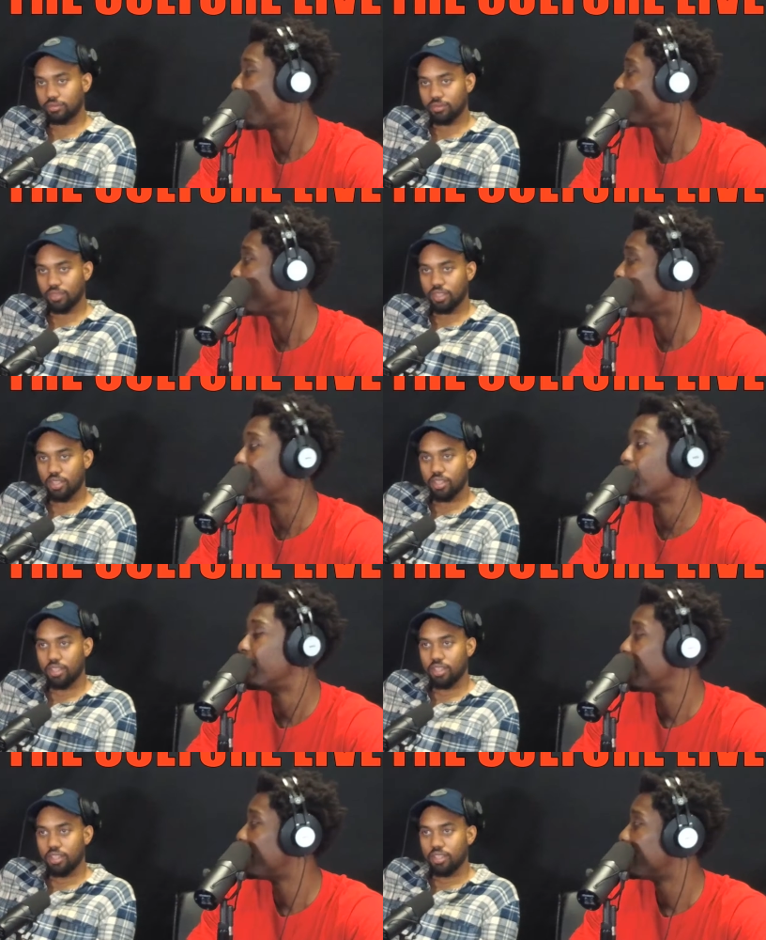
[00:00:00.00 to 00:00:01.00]
Speaker 1: on your head over
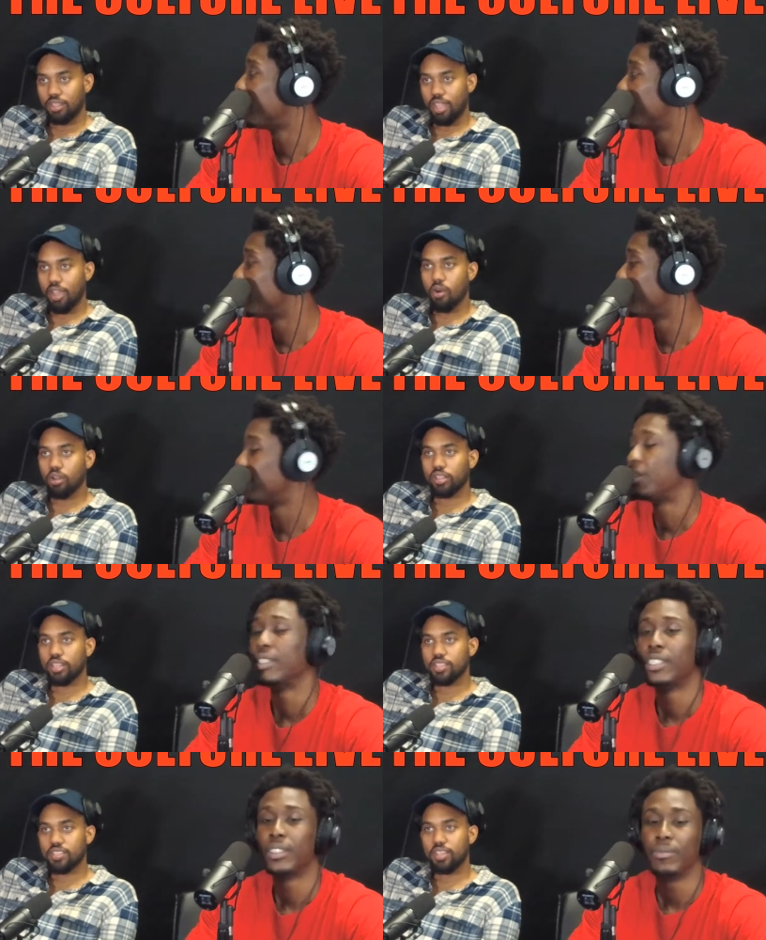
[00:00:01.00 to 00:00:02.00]
there.
Speaker 2: Yeah, Oakland
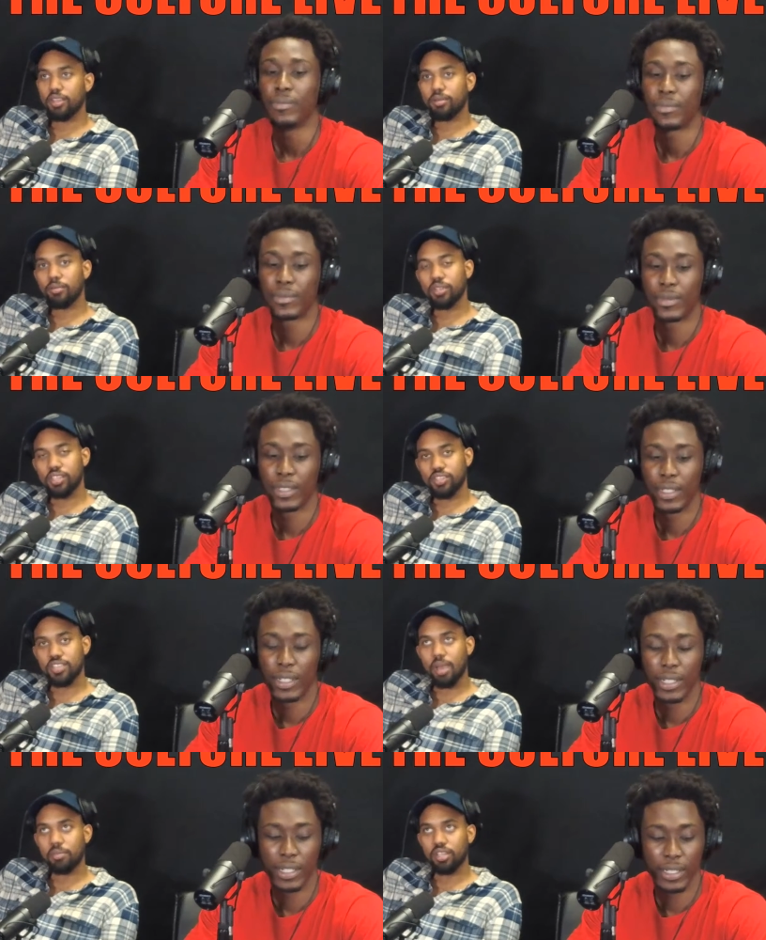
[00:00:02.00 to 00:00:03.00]
is him. He the
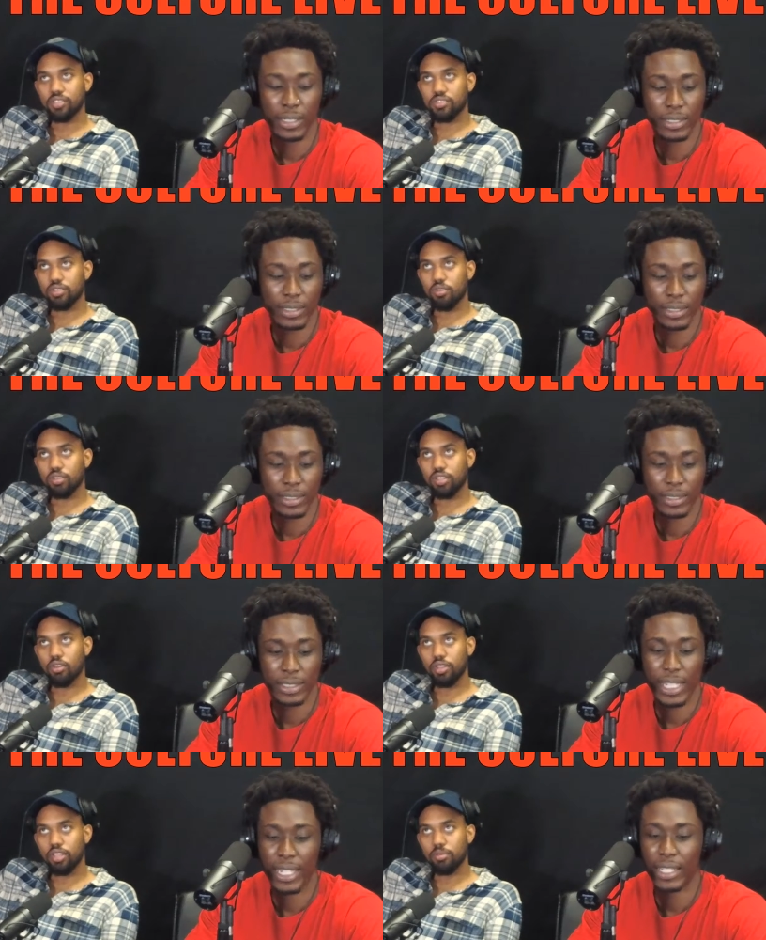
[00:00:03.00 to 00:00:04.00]
top niggas in Oakland.
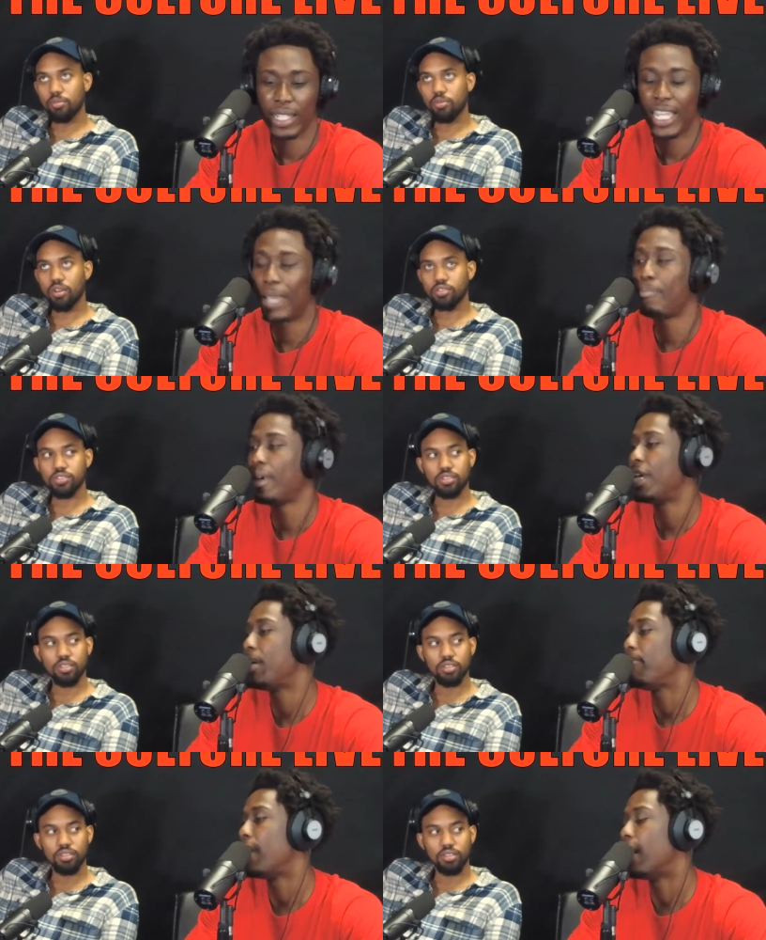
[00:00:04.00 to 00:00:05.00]
Oh, yeah. him. him. Else?
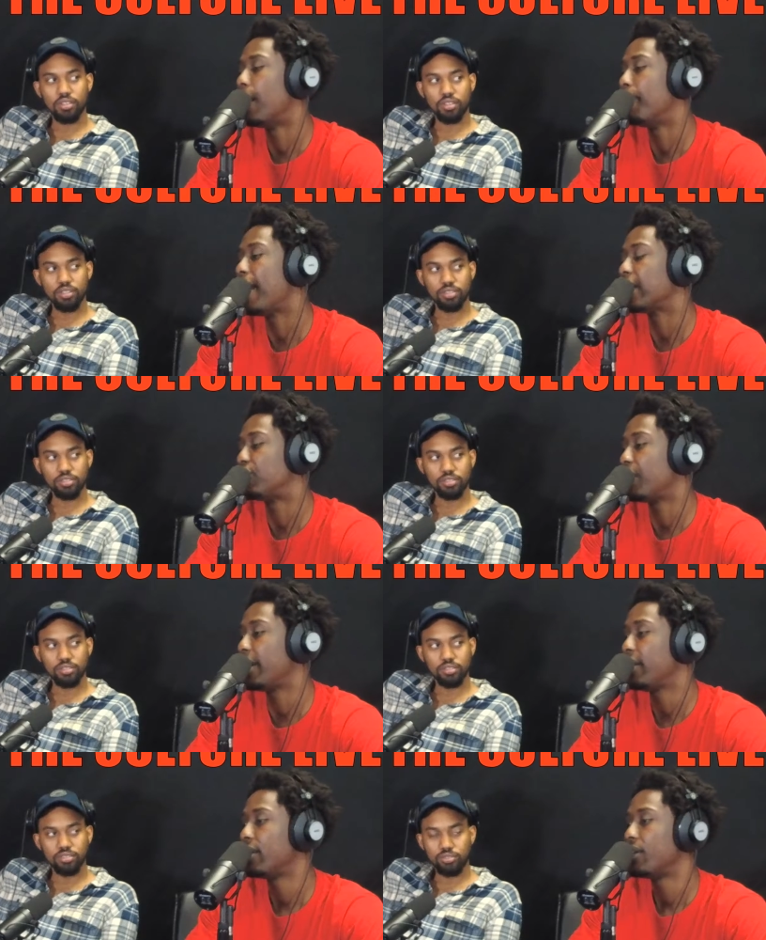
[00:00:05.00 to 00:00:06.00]
Him.
Speaker 1: Uh, Mac
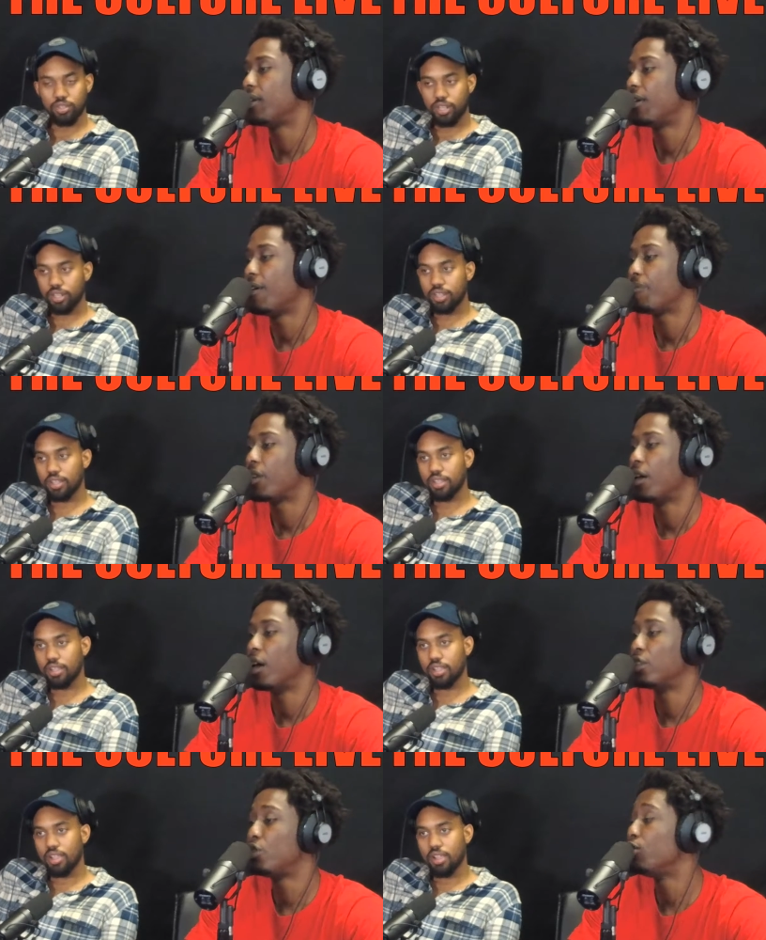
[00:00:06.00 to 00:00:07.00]
Dre. Dre.
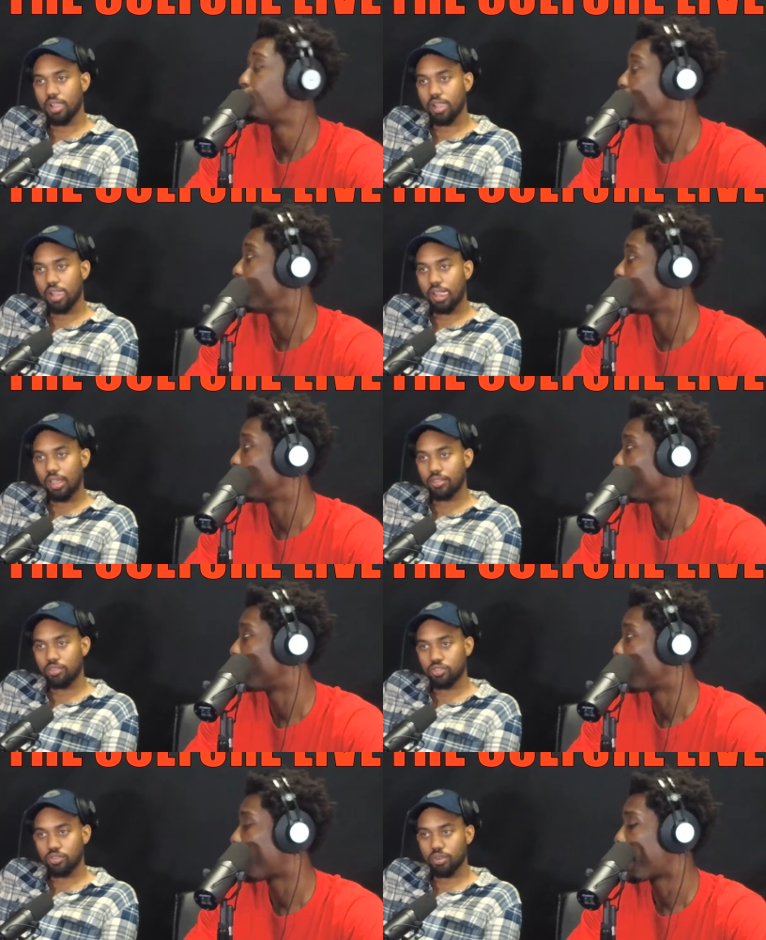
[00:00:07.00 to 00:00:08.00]
Uh, too short.
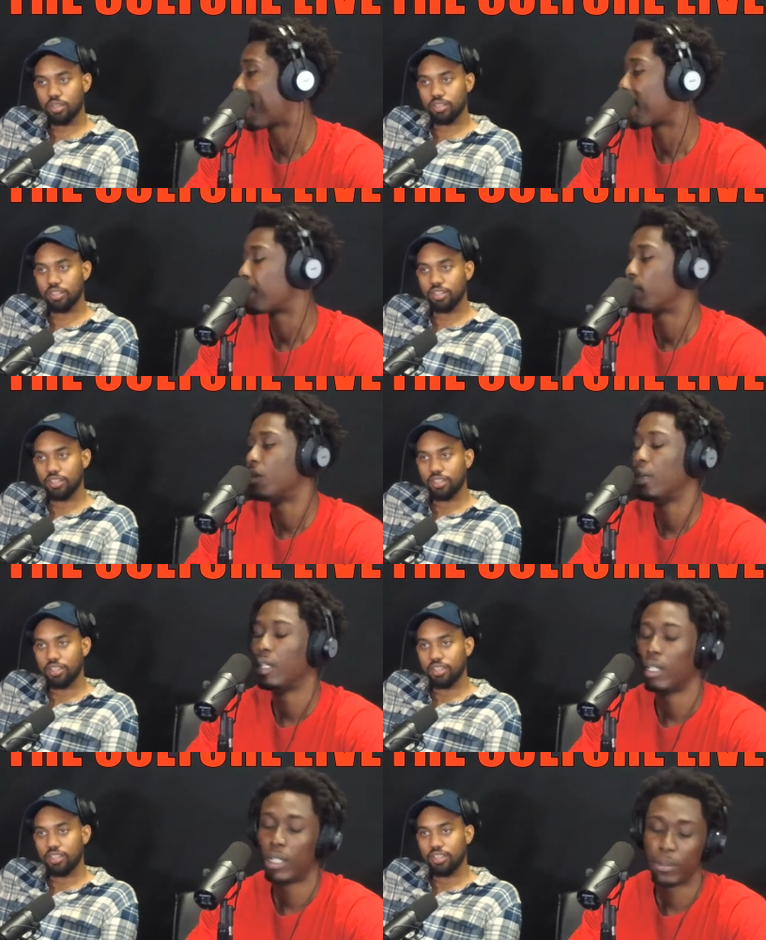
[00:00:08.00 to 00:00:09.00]
Too short.
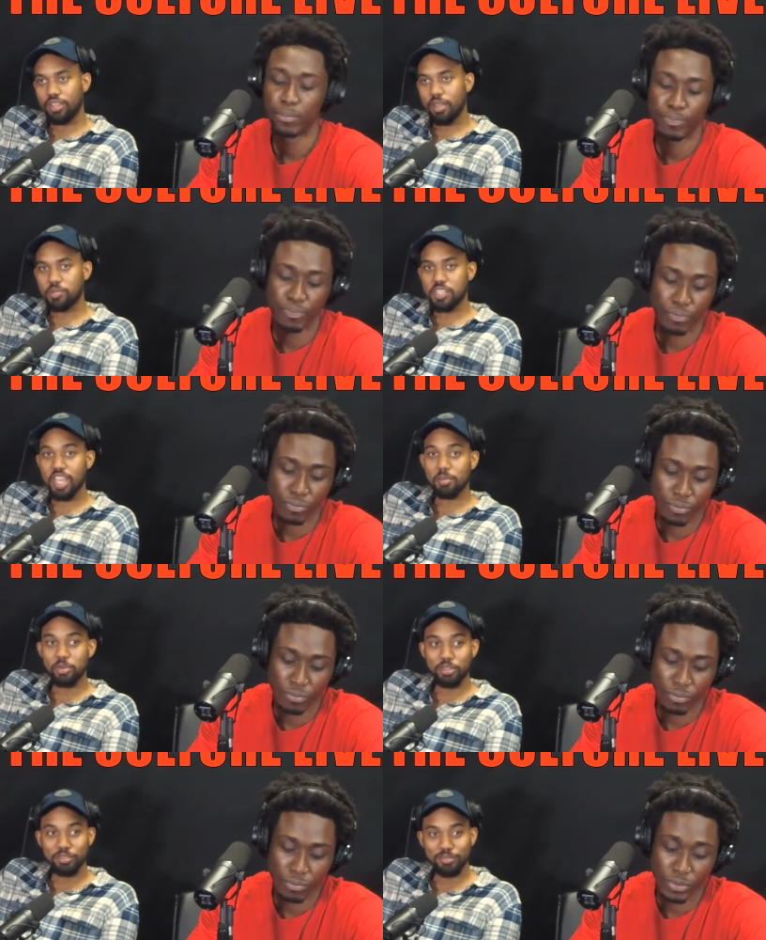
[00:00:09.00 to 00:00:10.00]
Um, MC
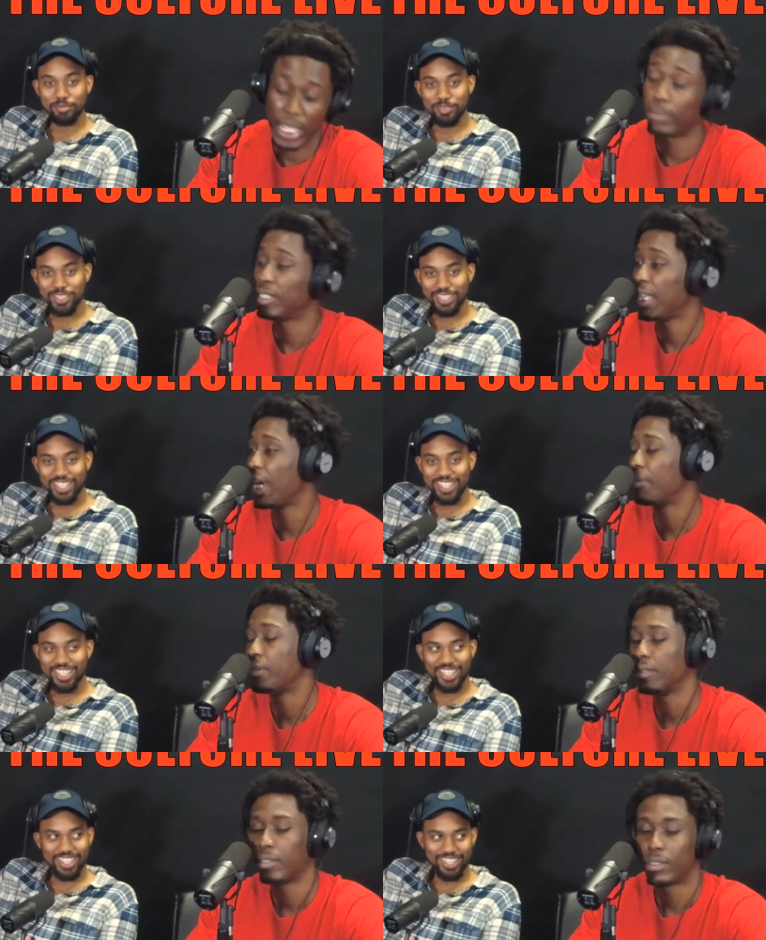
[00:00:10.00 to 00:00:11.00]
Hammer. MC Hammer.